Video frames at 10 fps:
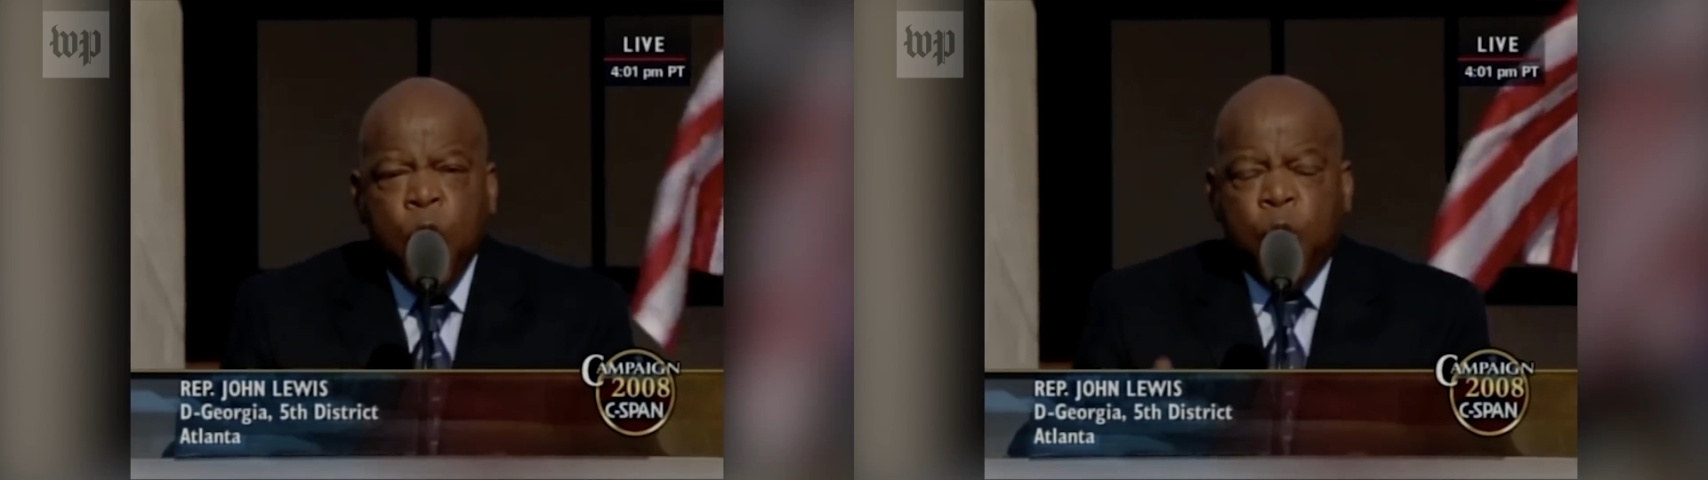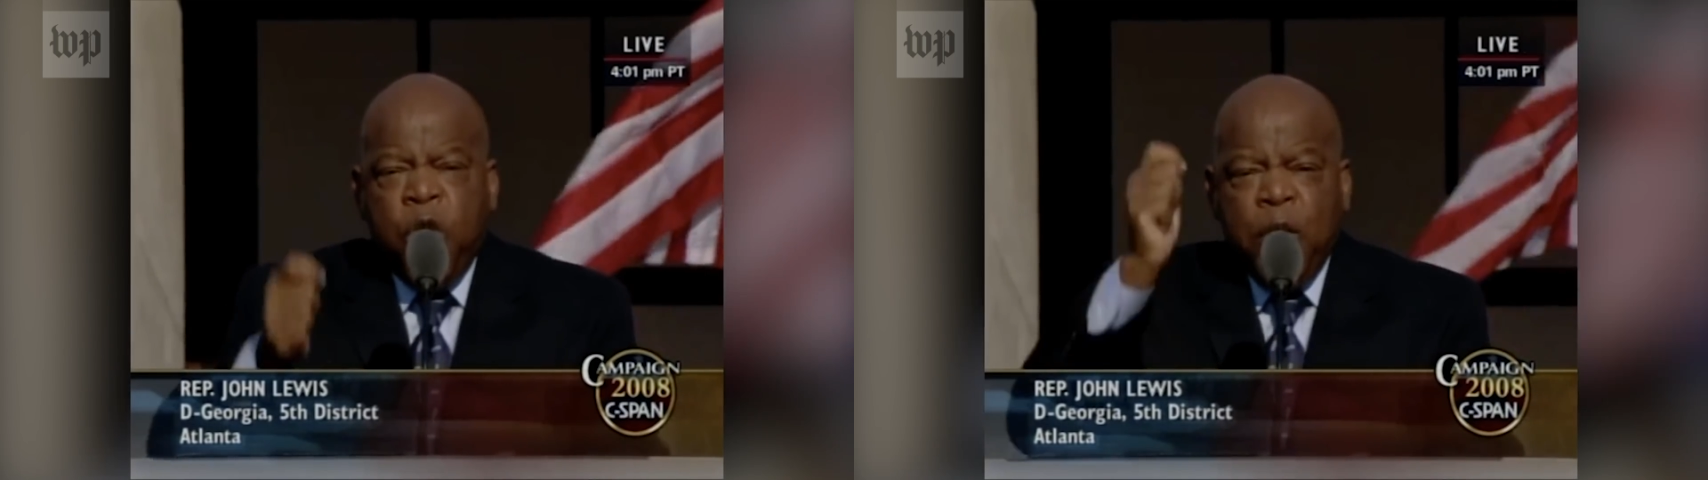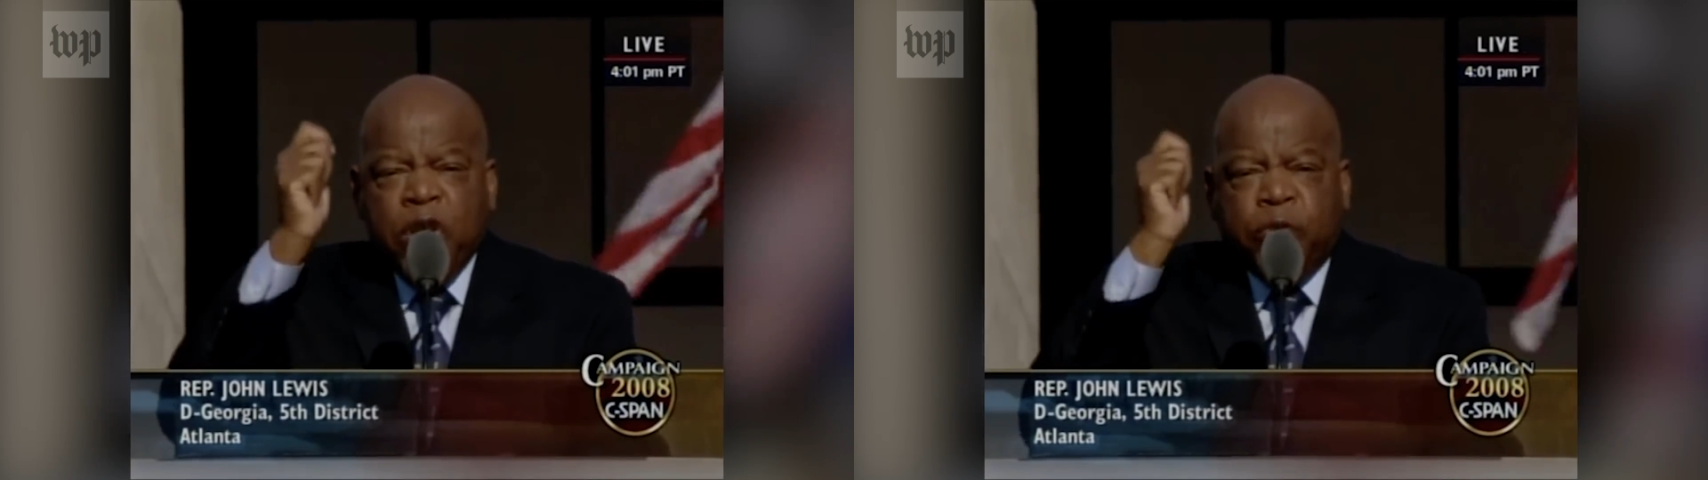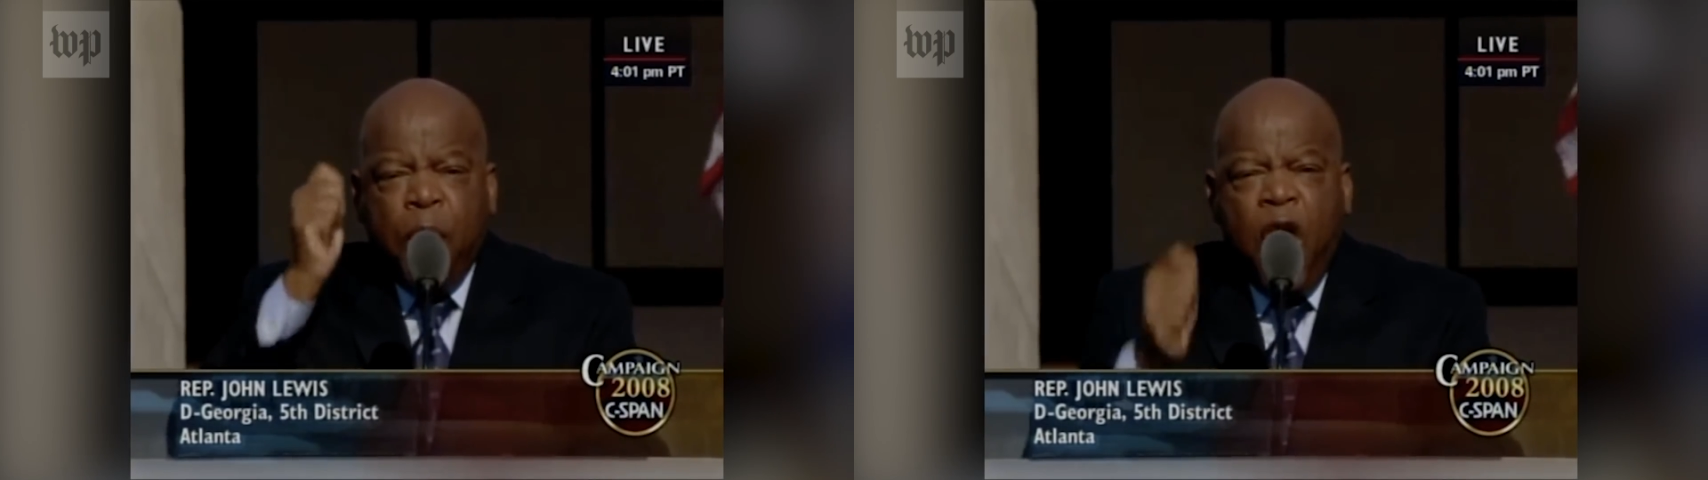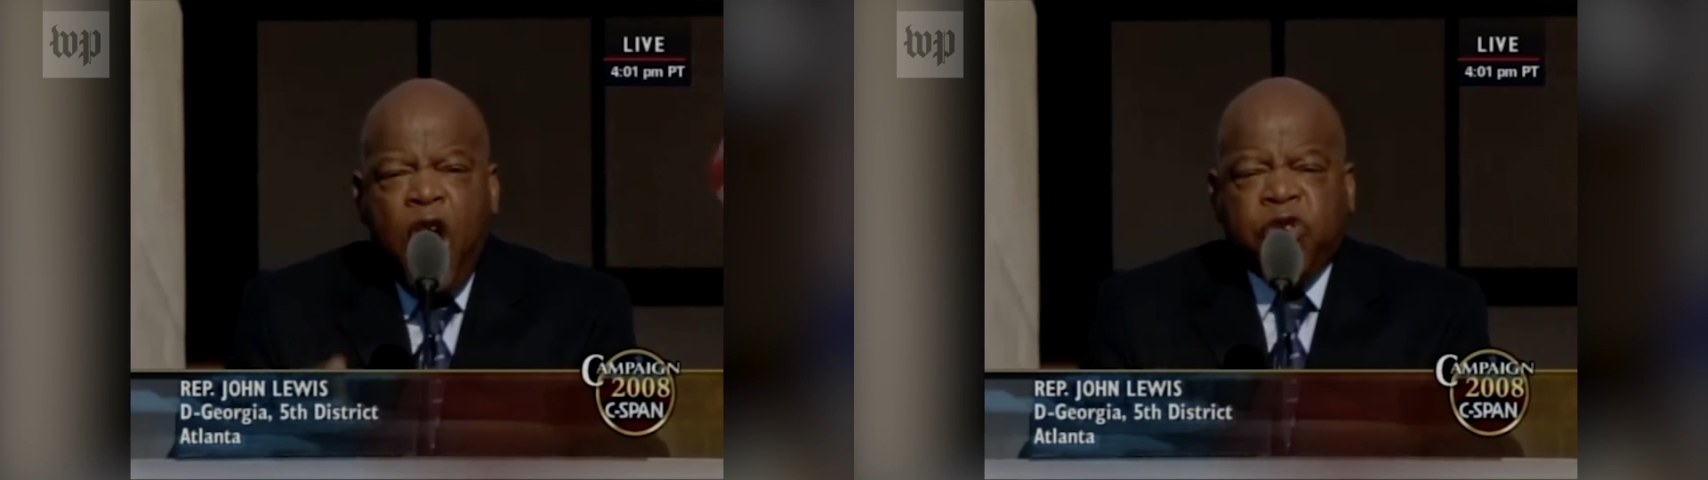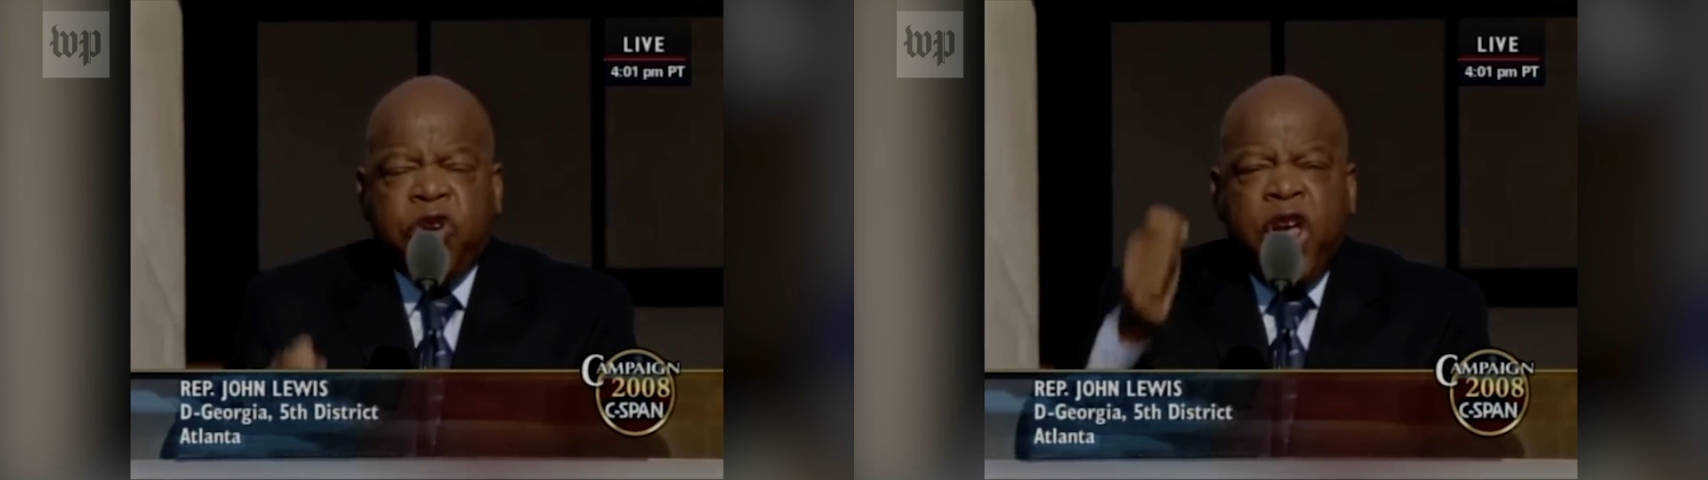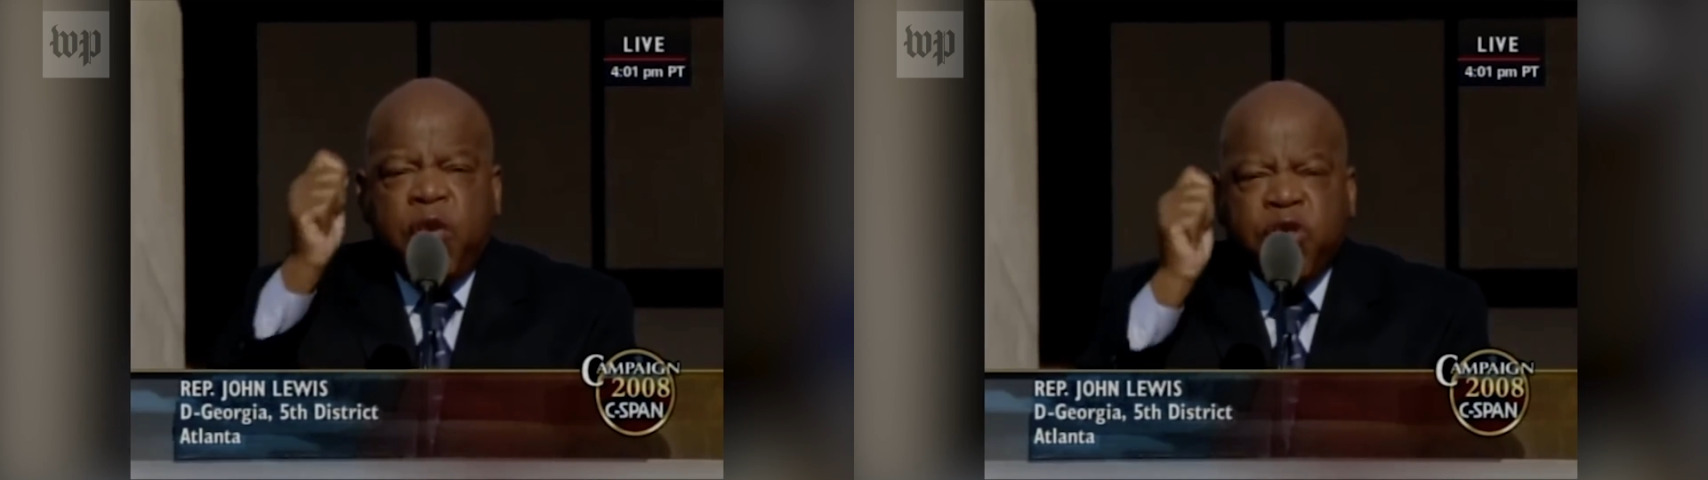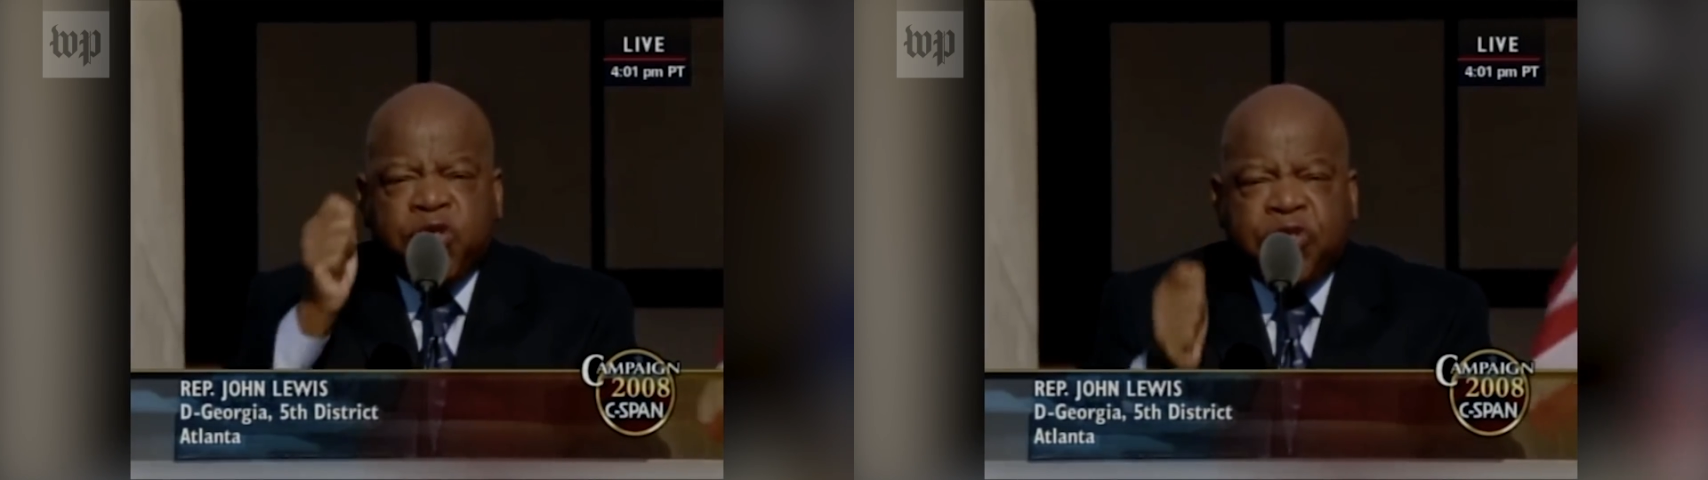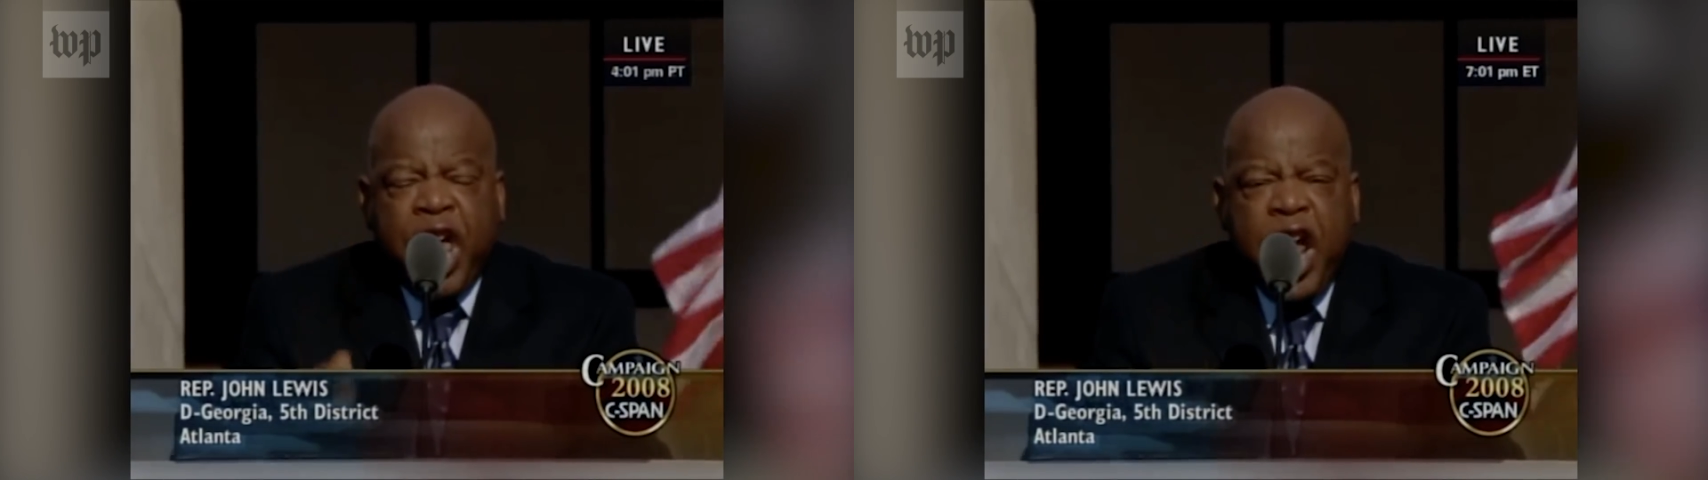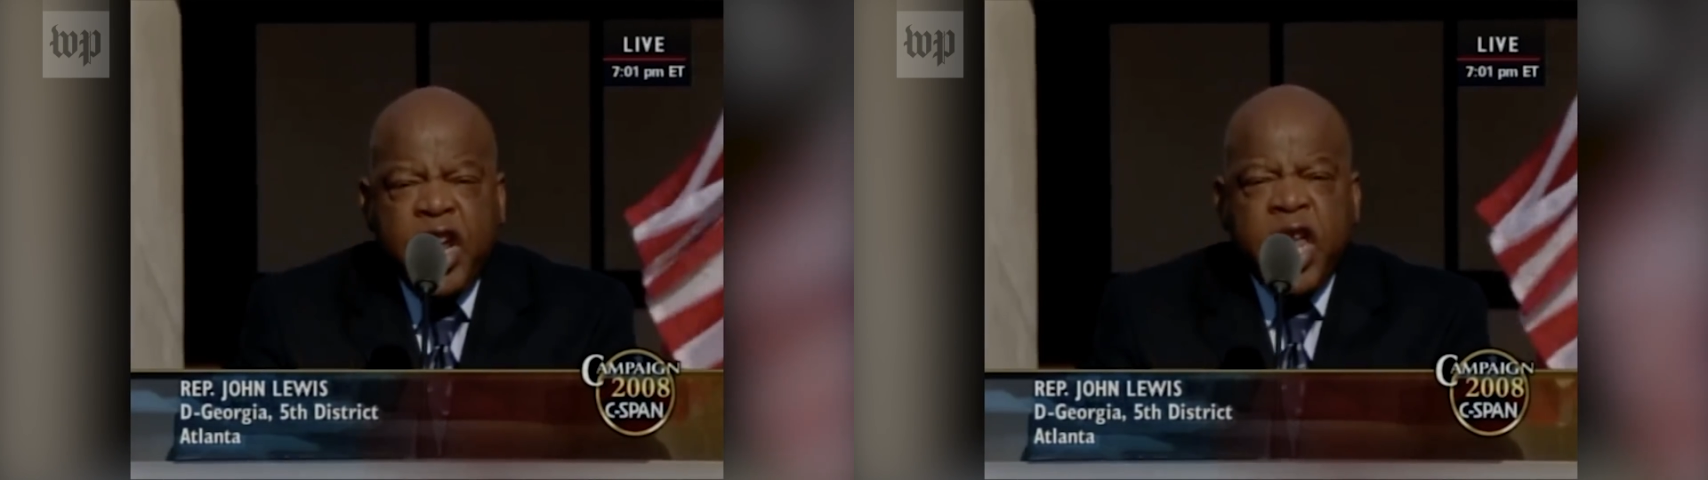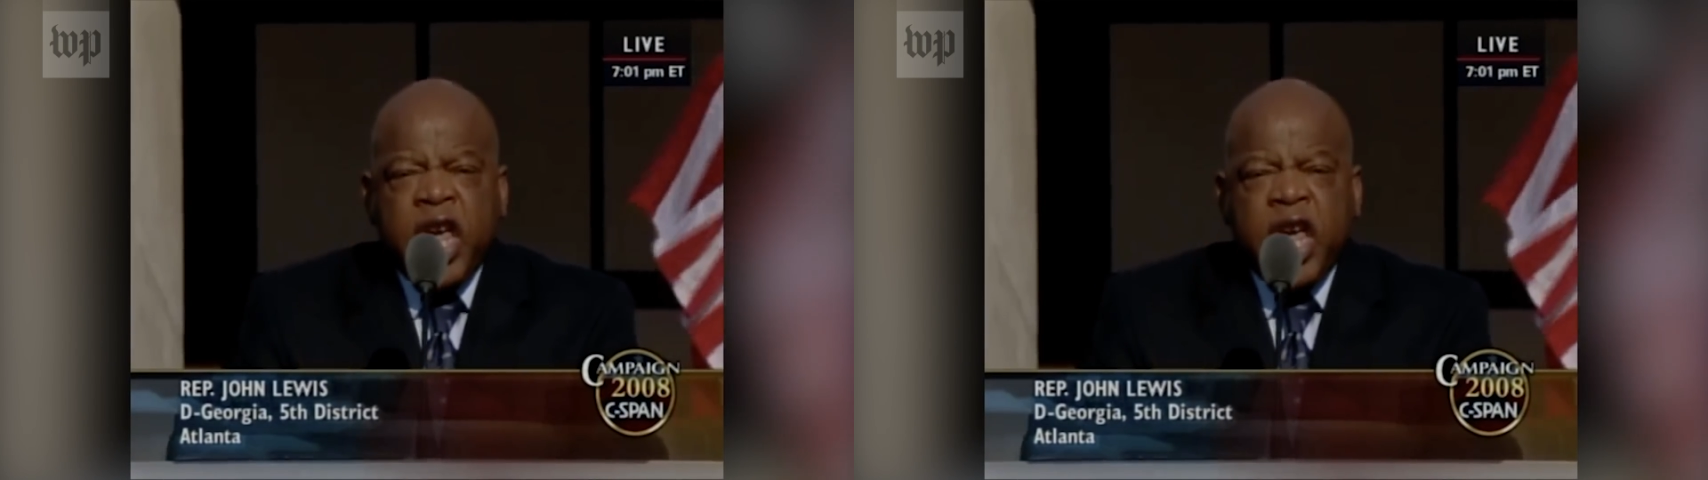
We must march in every state,